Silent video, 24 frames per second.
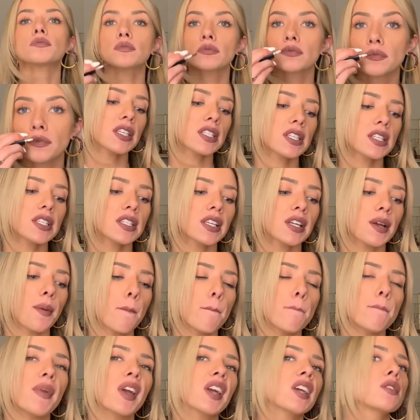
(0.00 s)
This is like a
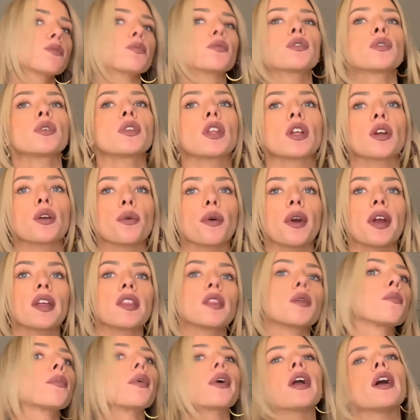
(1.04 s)
mix between the gray and
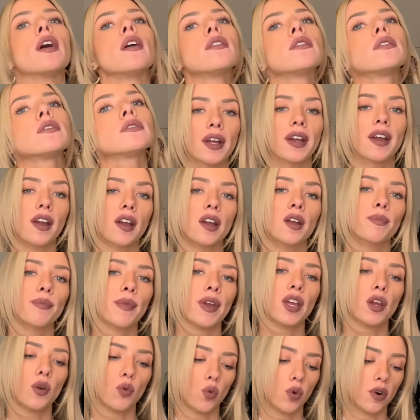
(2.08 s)
the brown. Like I could
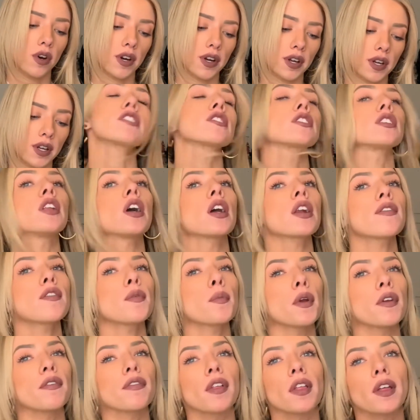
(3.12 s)
make it work. There's a lot of them
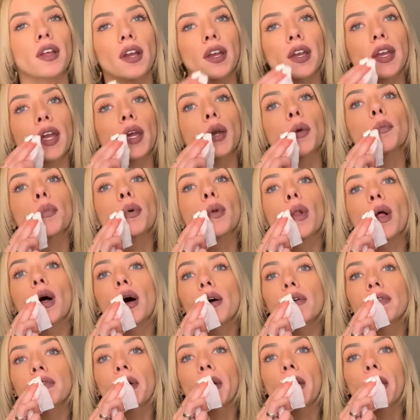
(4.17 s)
I feel like I can't pull
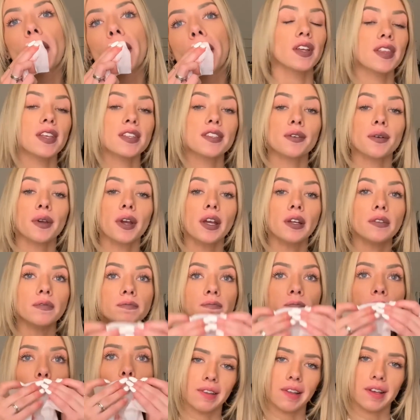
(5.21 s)
off. And that's okay.
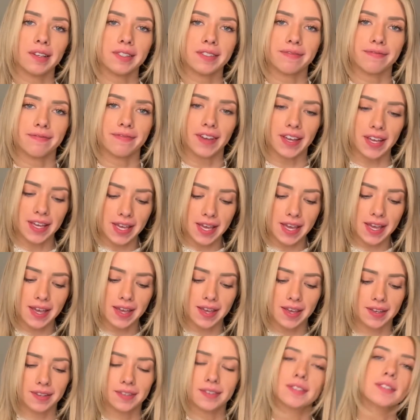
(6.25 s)
Las
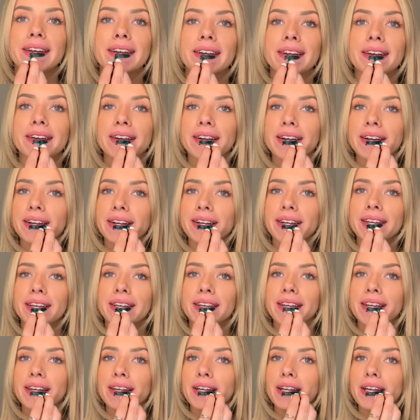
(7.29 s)
Vegas.
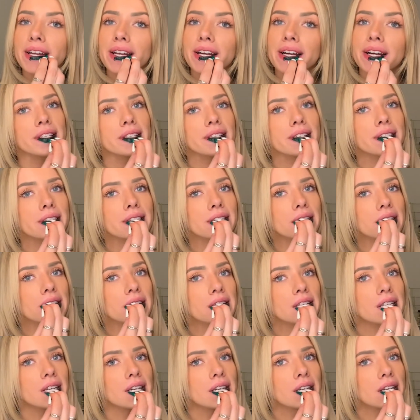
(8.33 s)
Green. This is
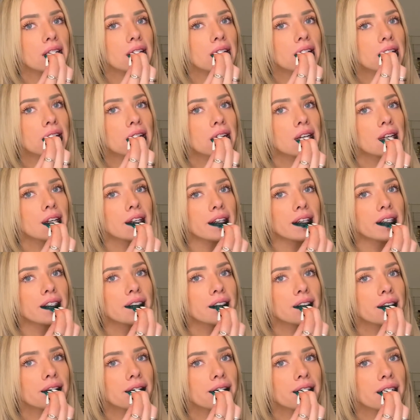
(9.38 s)
exciting.
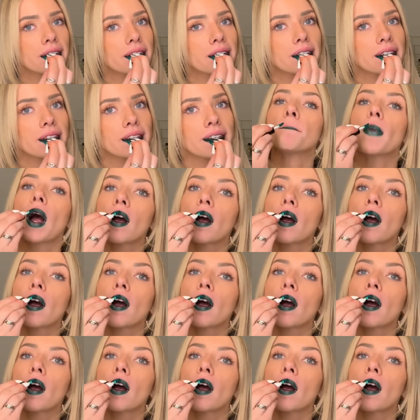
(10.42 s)
Green's fun.